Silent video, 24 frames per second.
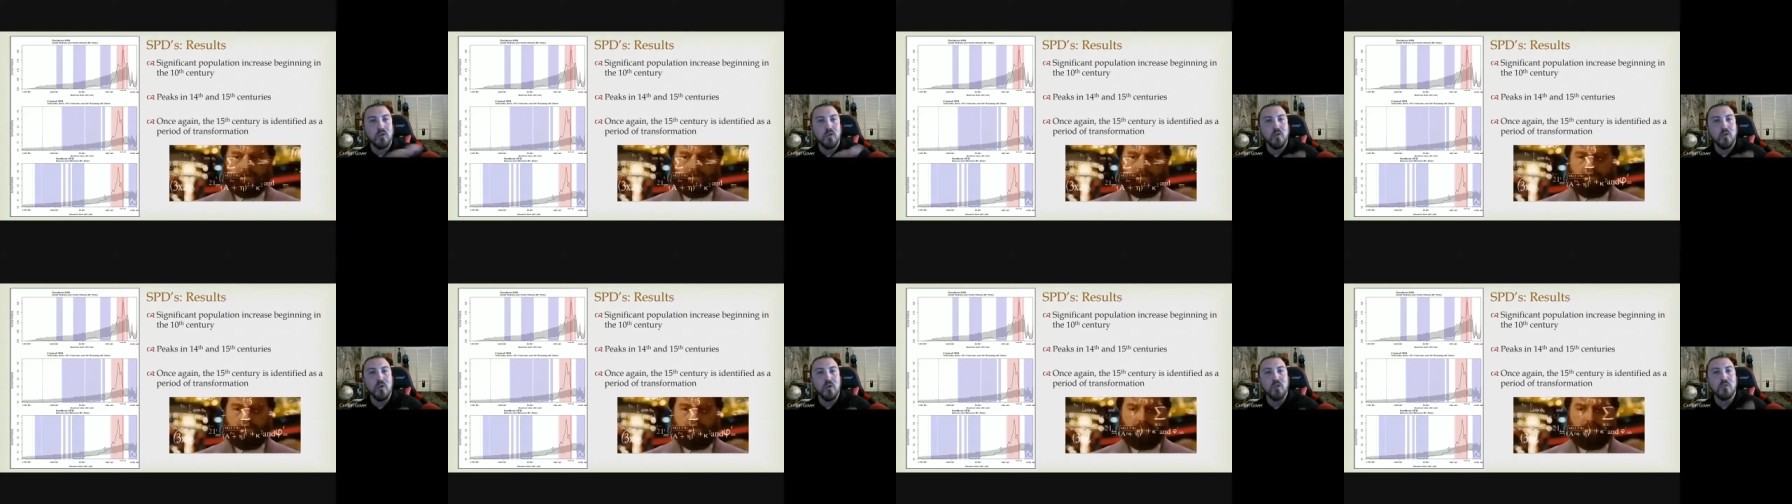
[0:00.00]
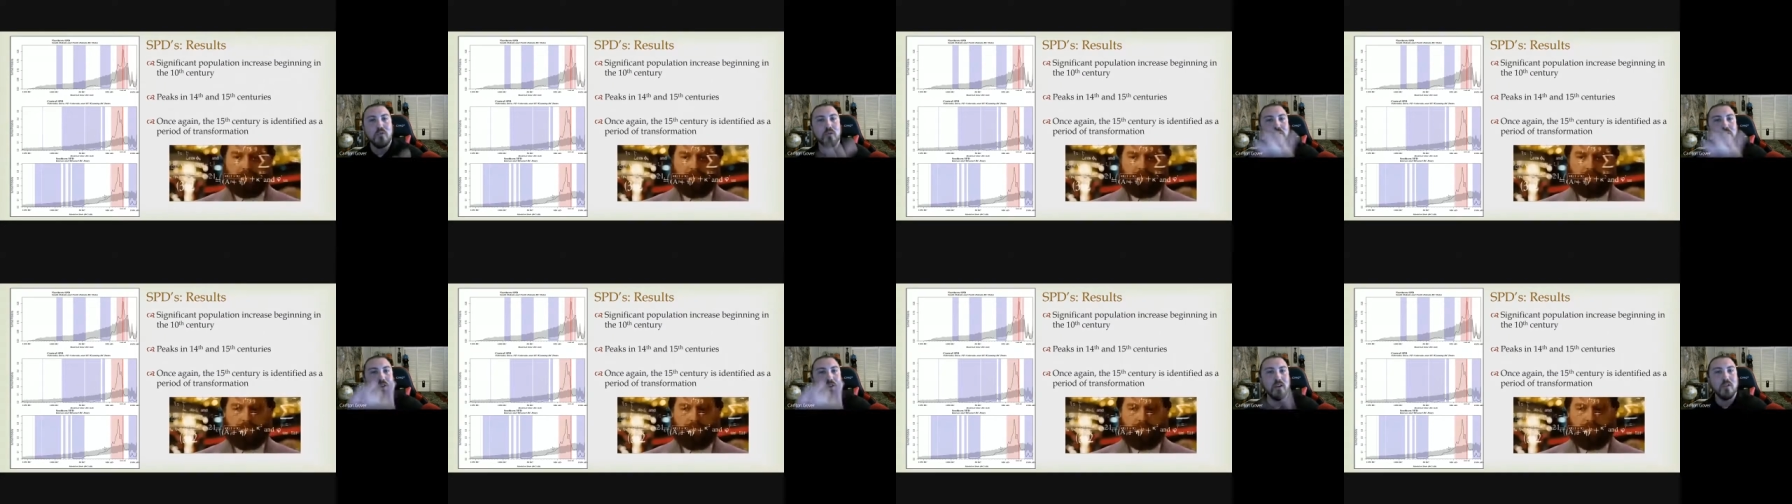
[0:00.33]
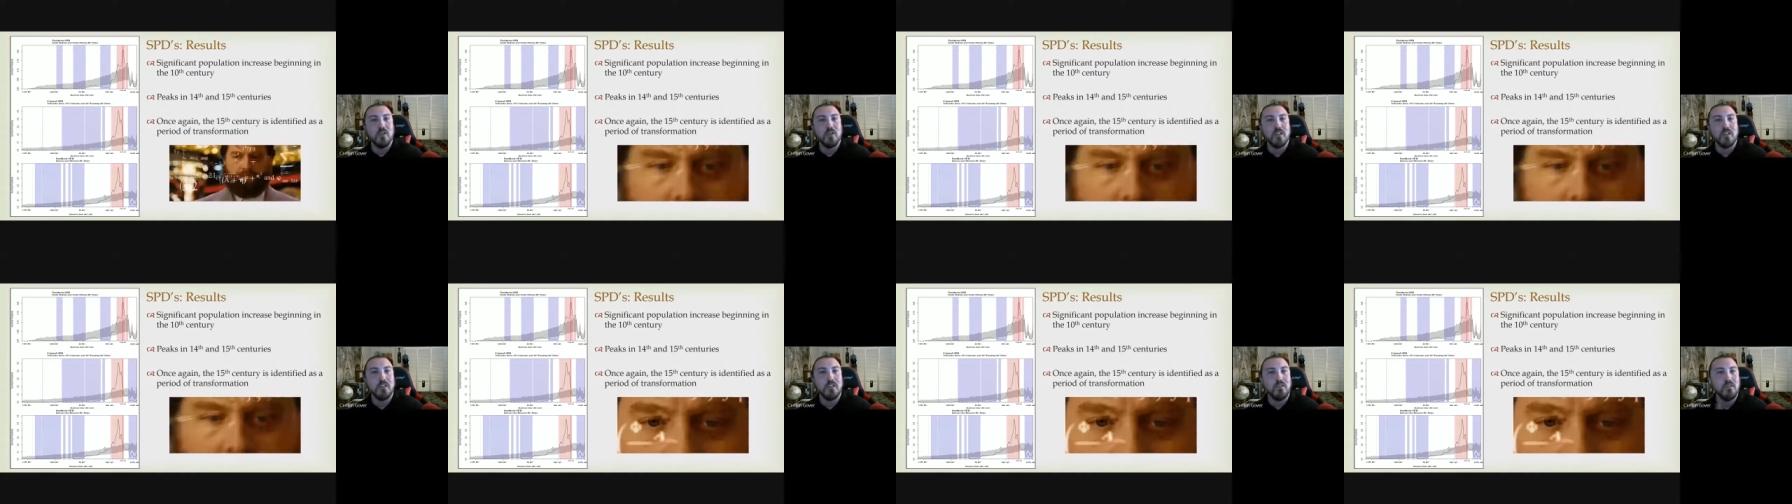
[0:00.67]
and northward around
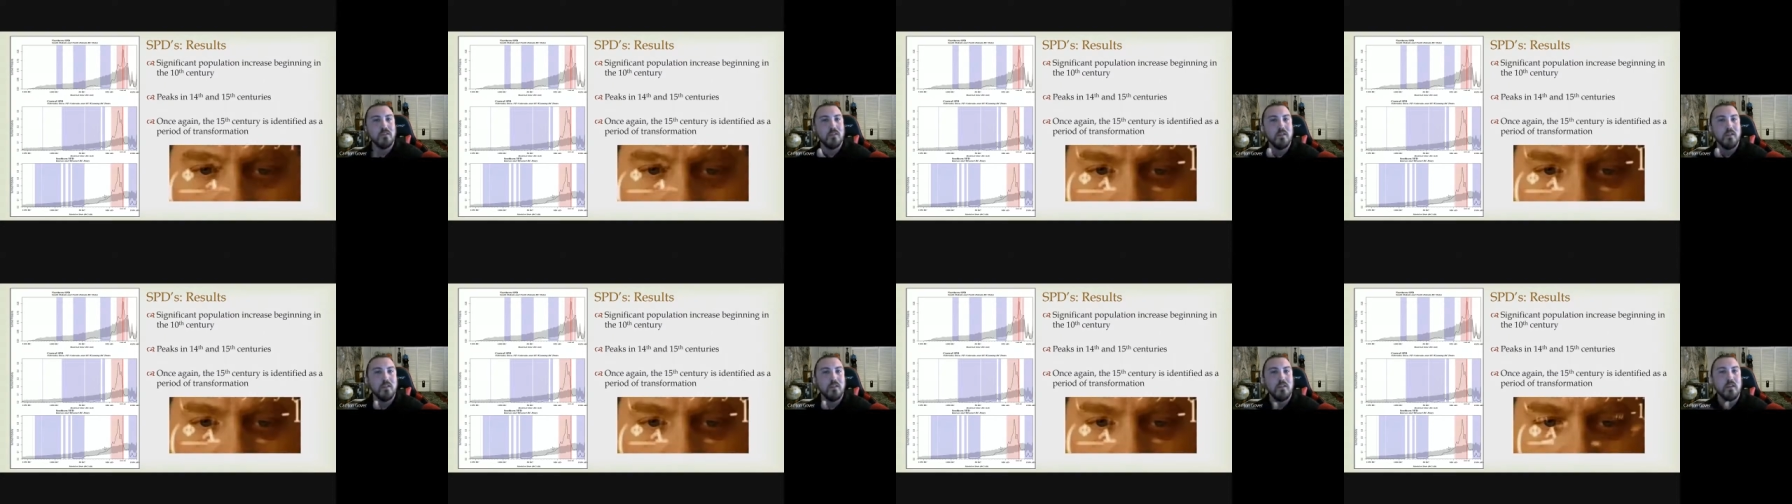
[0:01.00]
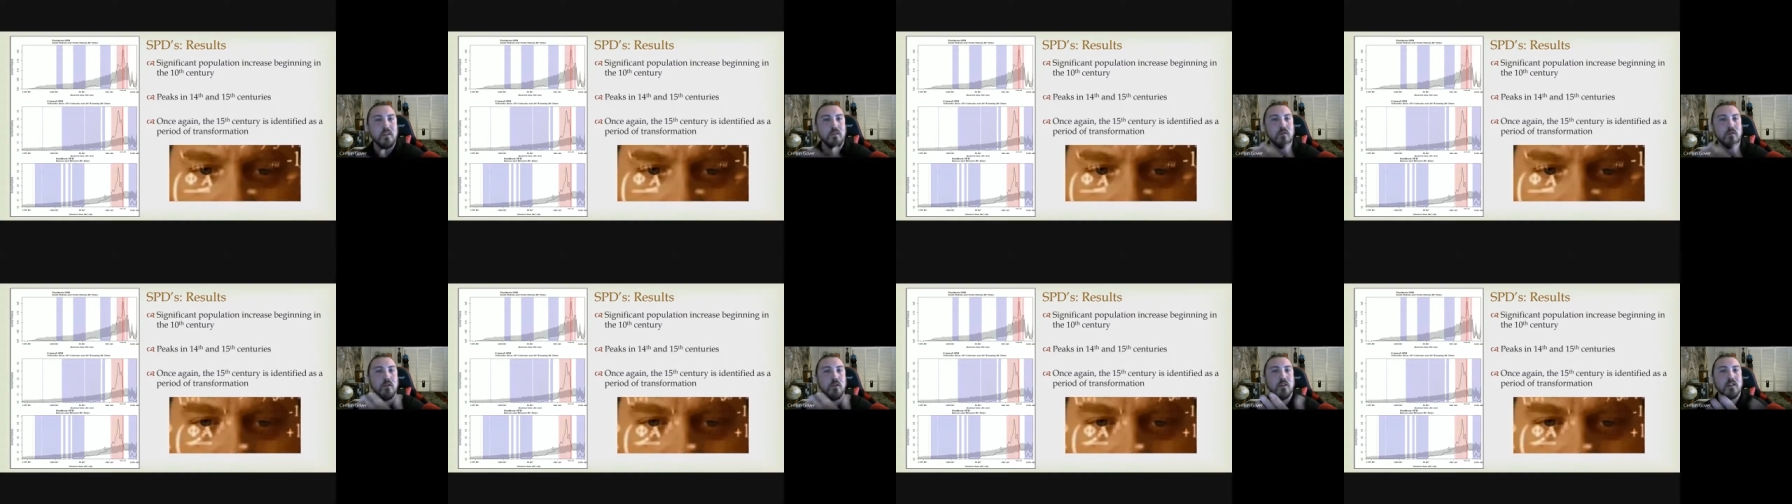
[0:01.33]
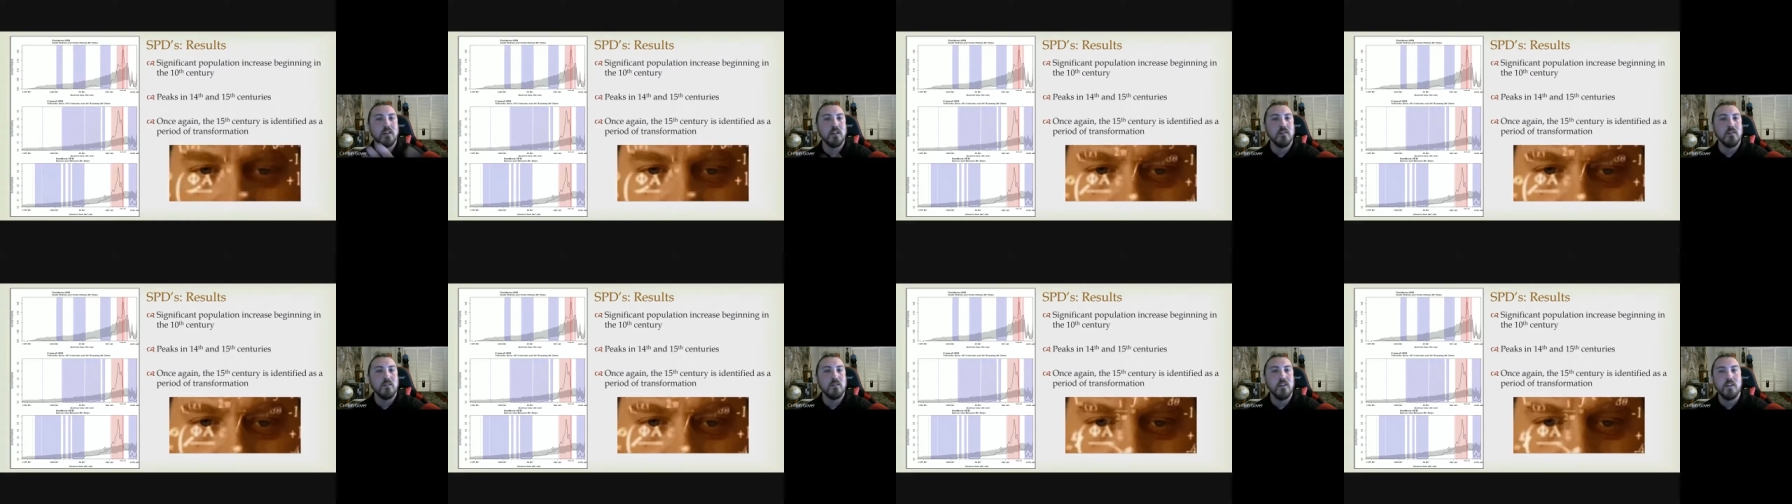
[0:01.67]

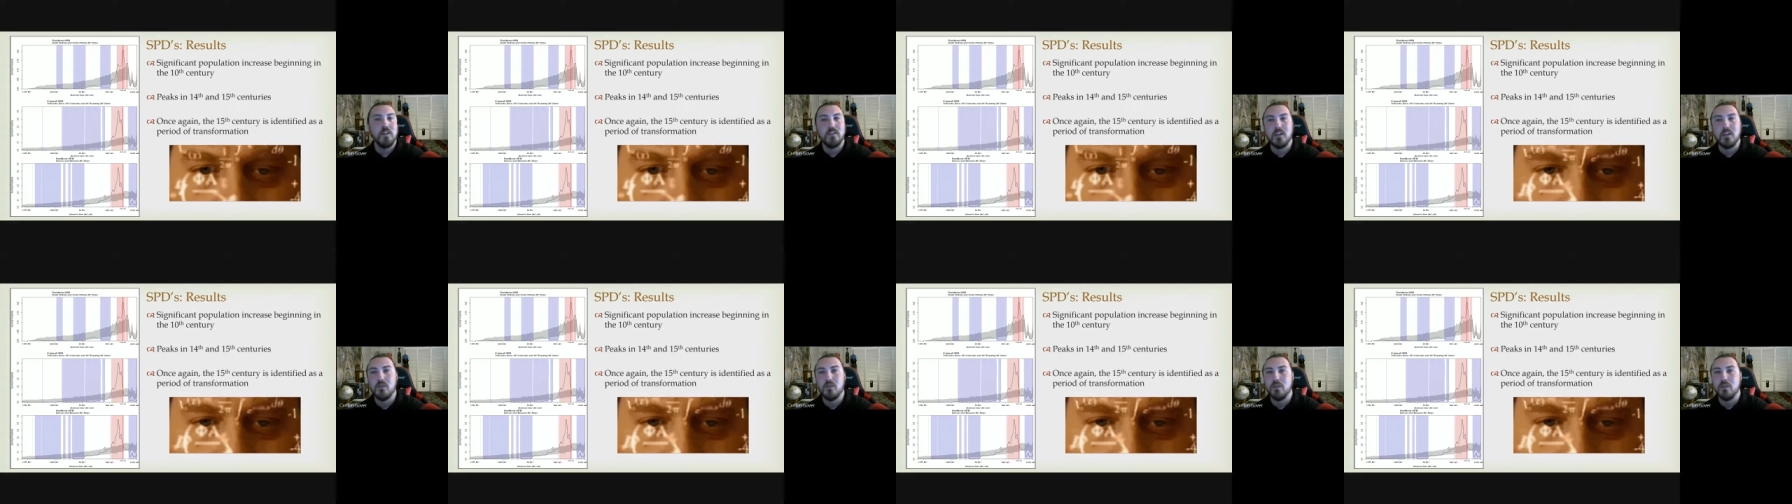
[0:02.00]
1450